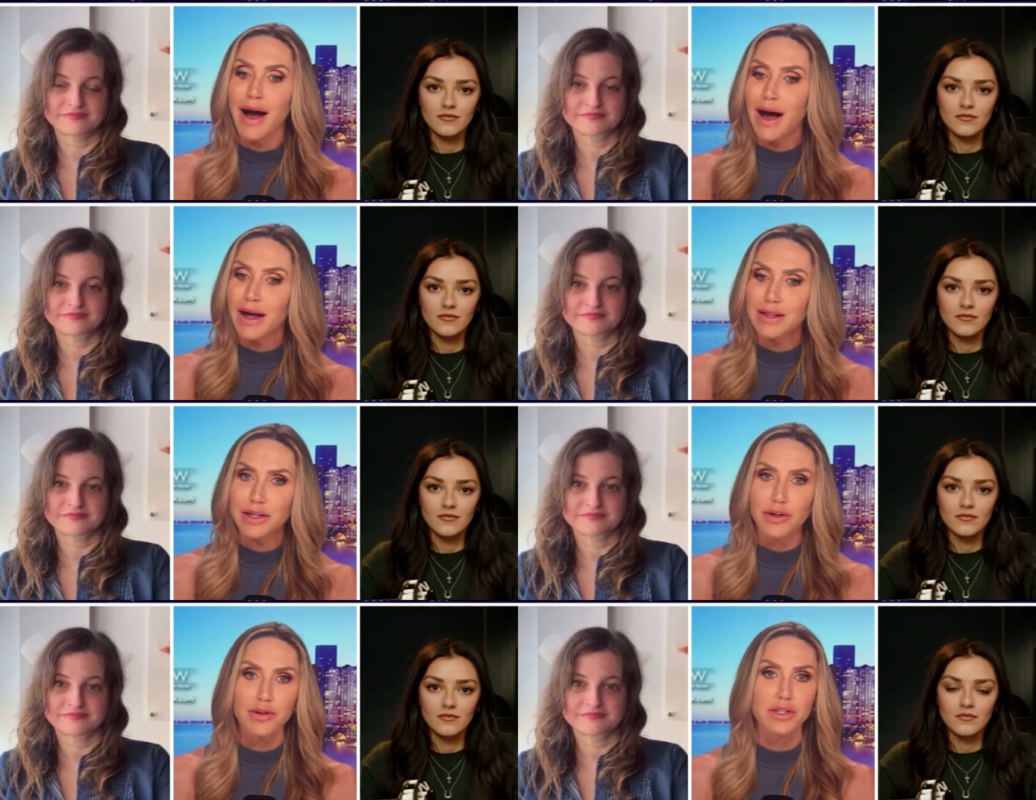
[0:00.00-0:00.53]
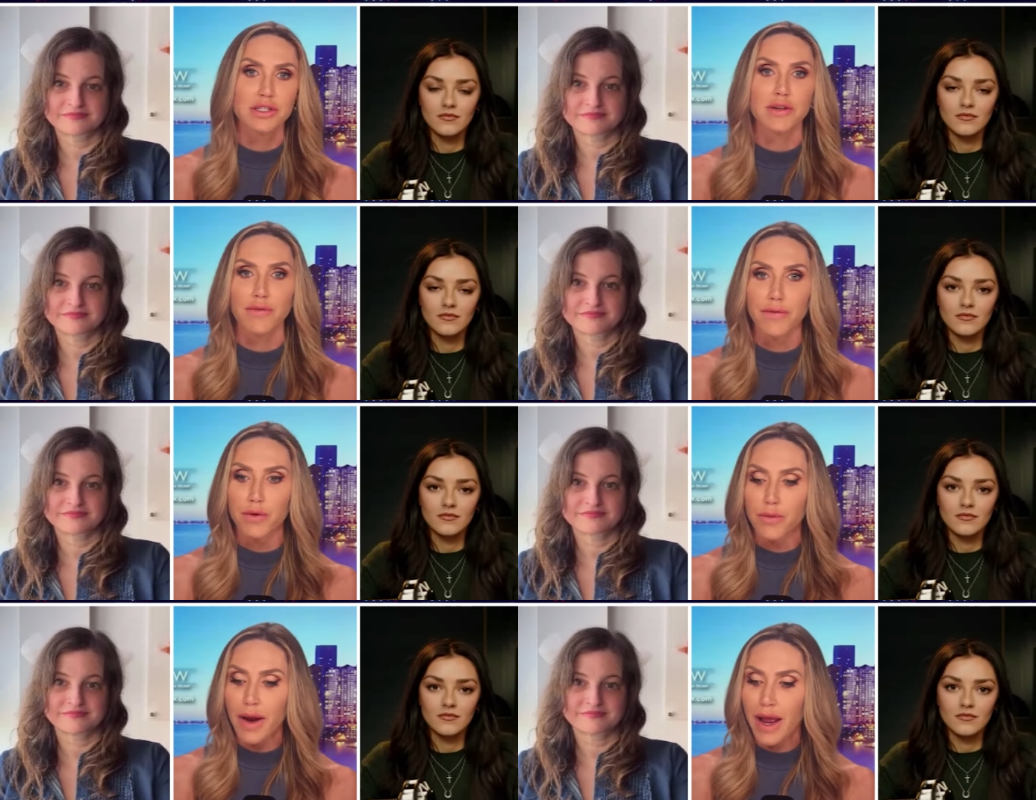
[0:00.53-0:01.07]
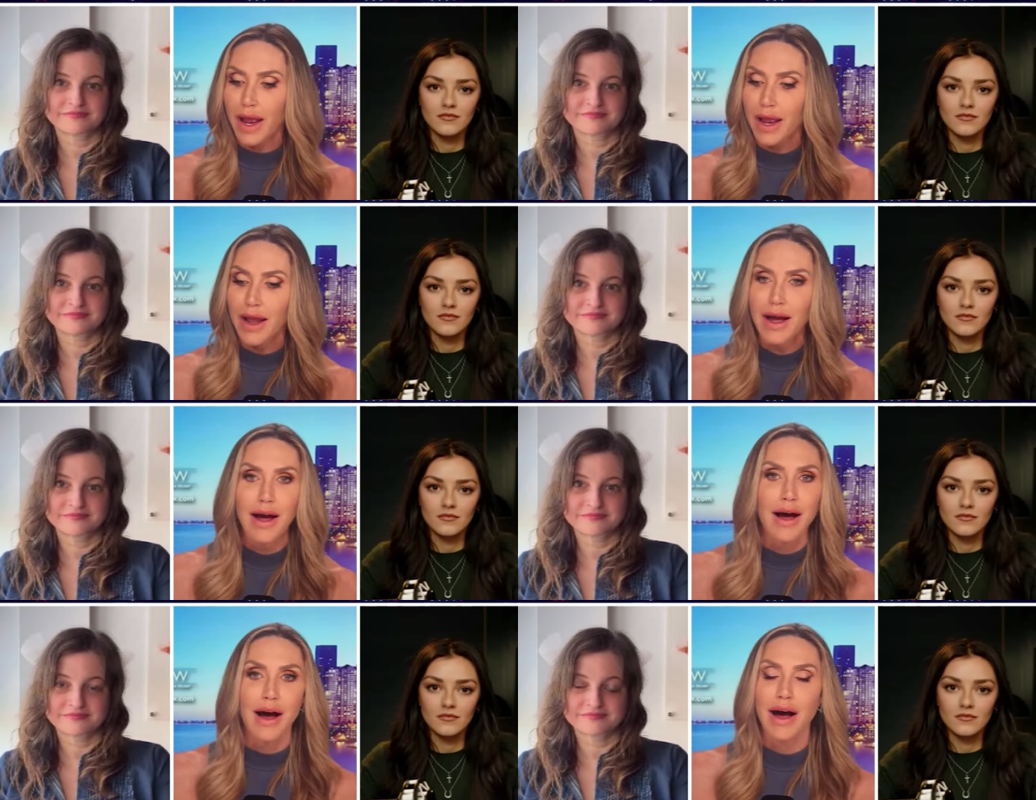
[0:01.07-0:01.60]
Speaker 1: a la Christopher Wray,
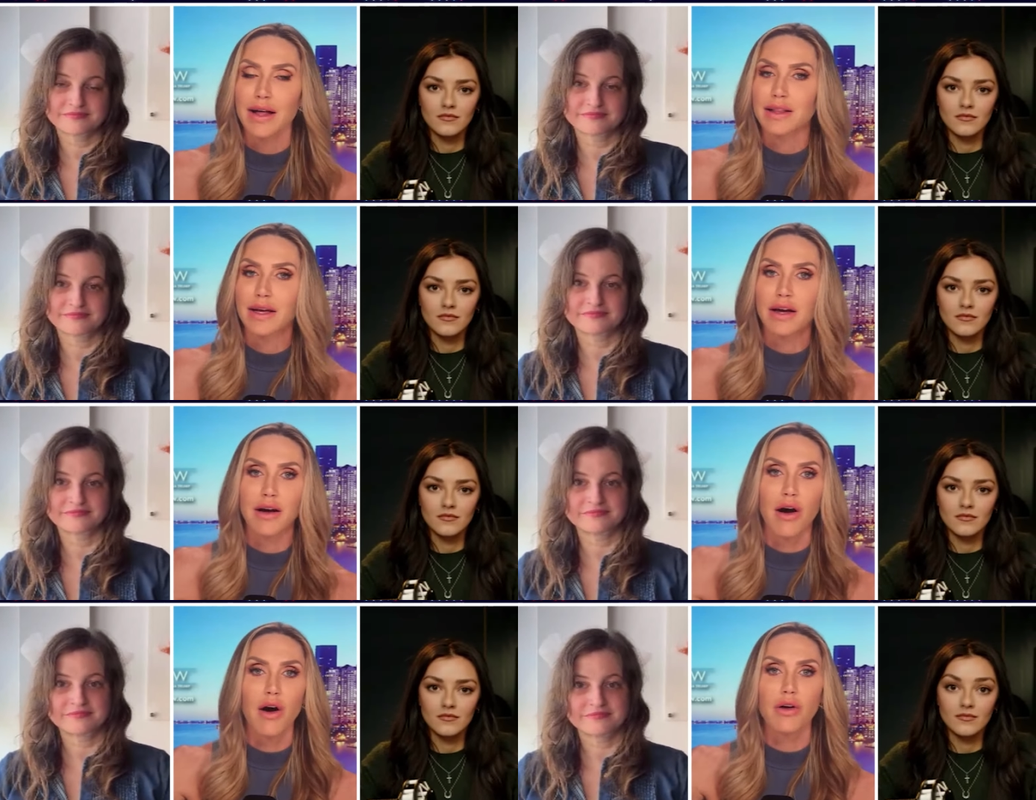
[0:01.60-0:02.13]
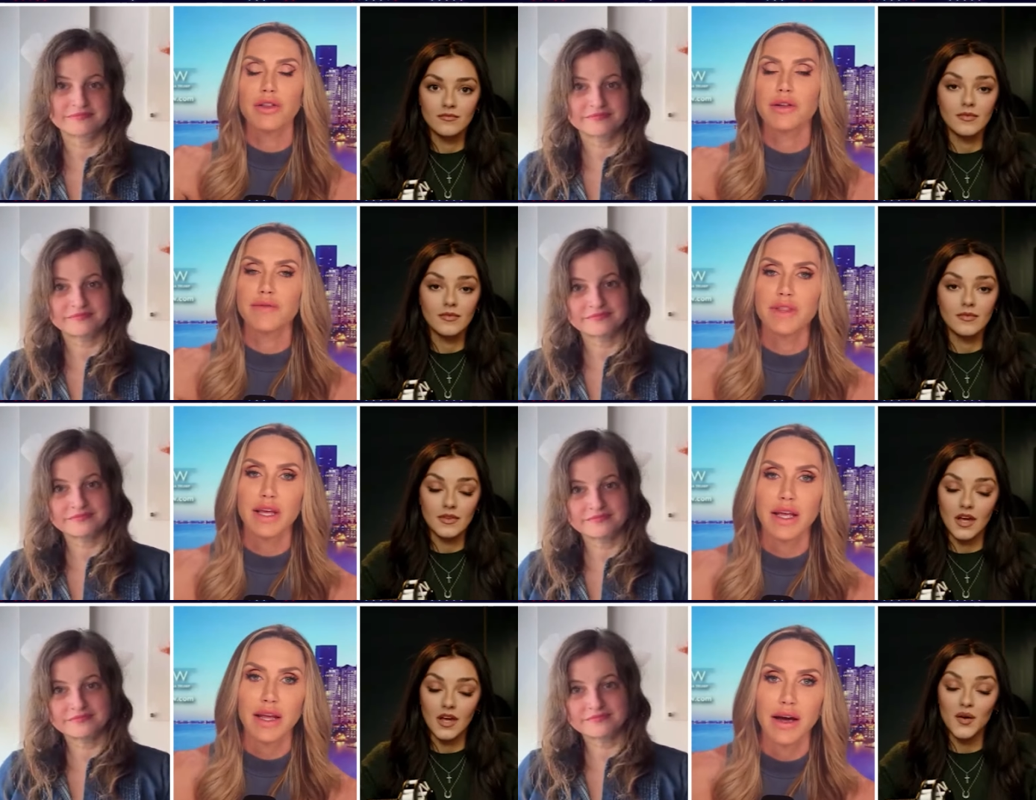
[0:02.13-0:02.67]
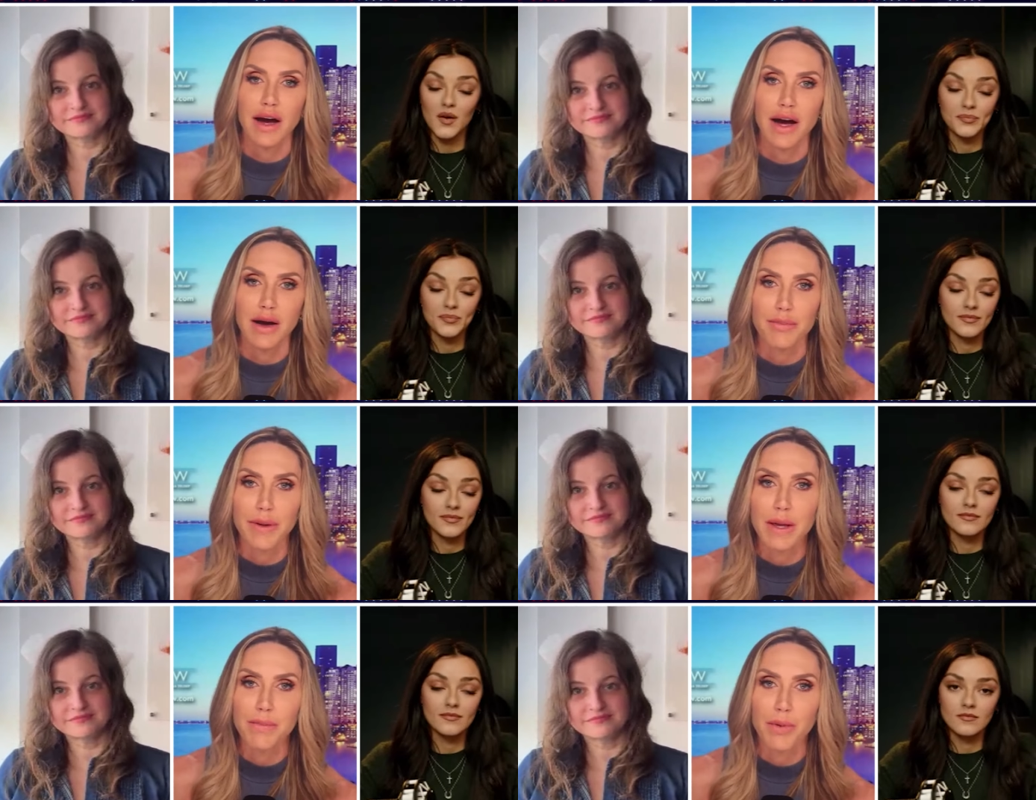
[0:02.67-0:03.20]
a la all of the uh,
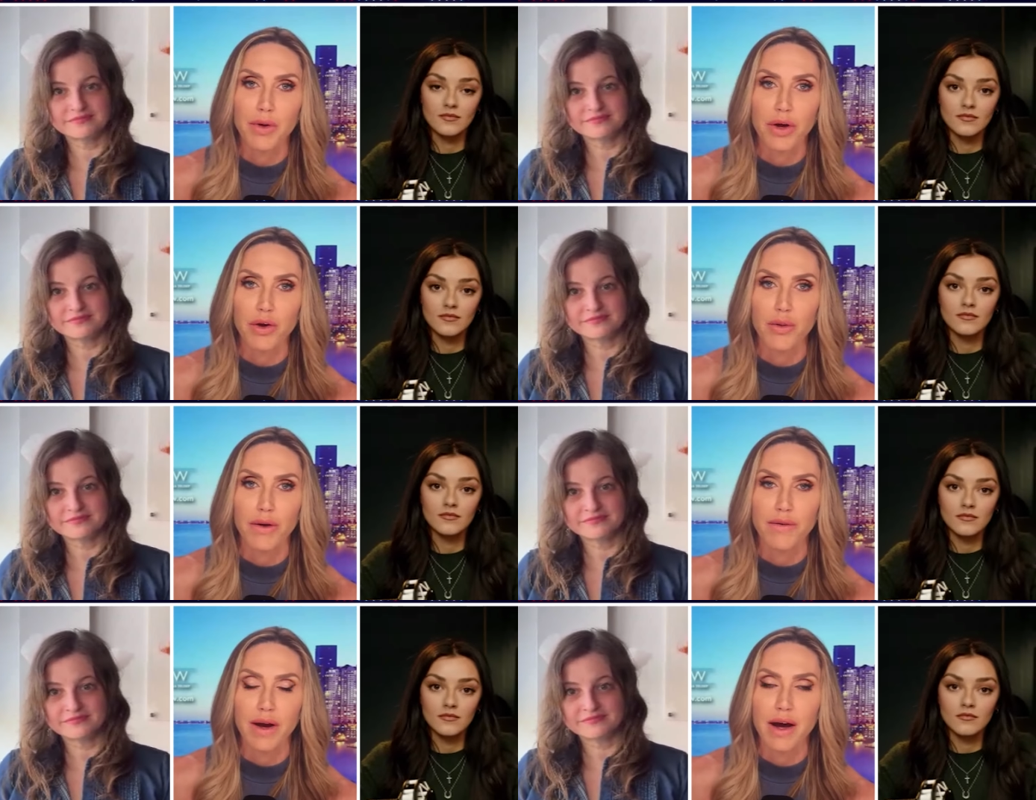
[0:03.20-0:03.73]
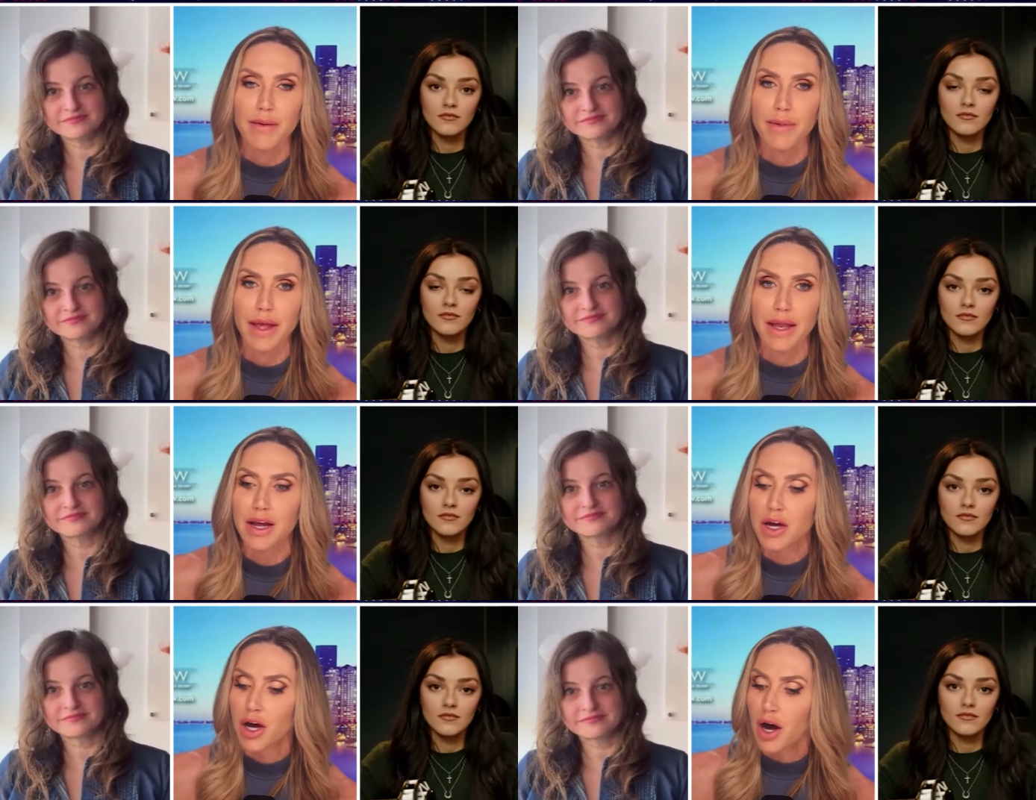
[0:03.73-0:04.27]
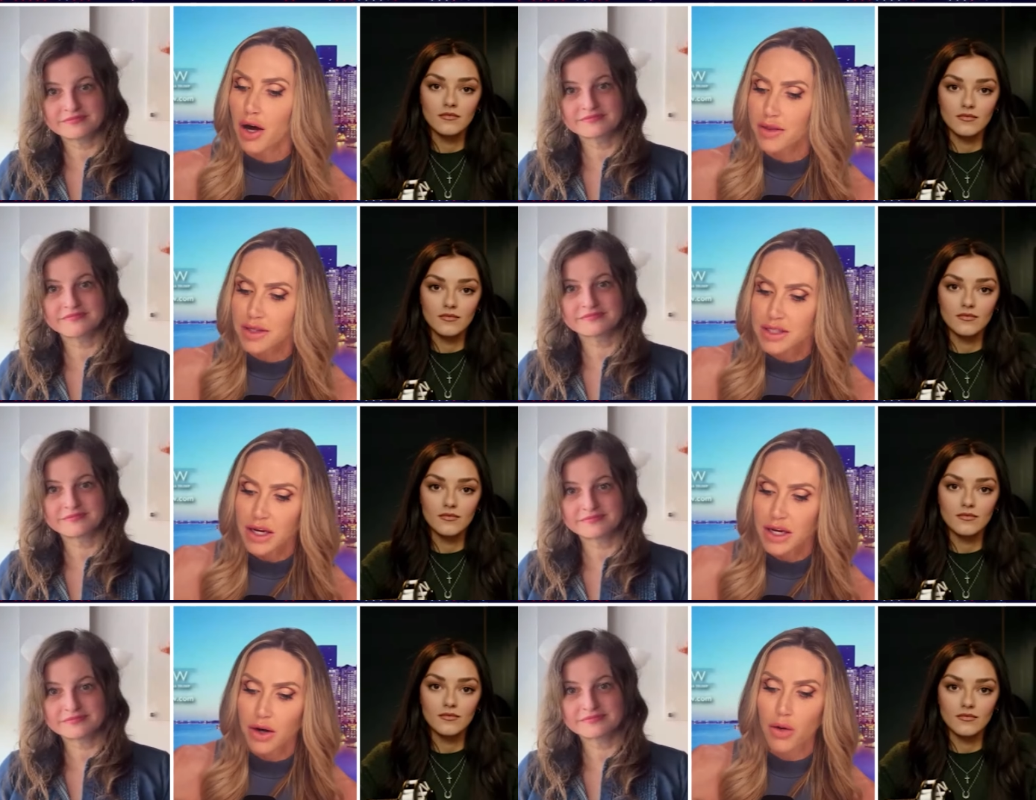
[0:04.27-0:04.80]
people who have come in on the
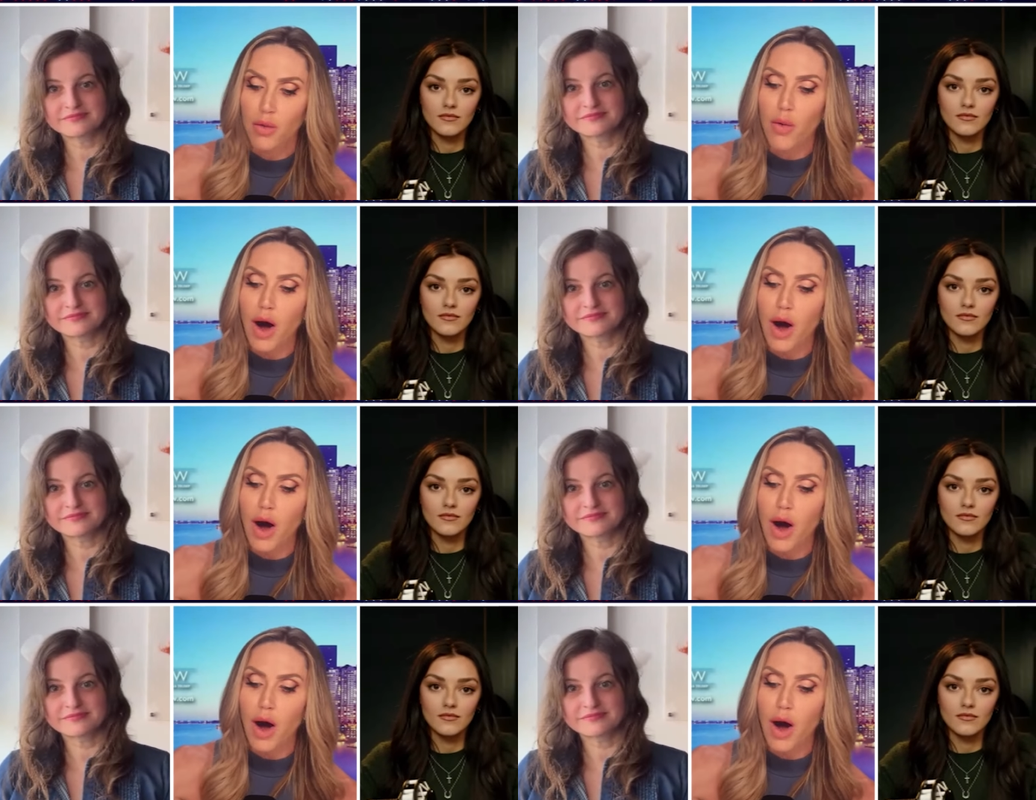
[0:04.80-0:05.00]
terror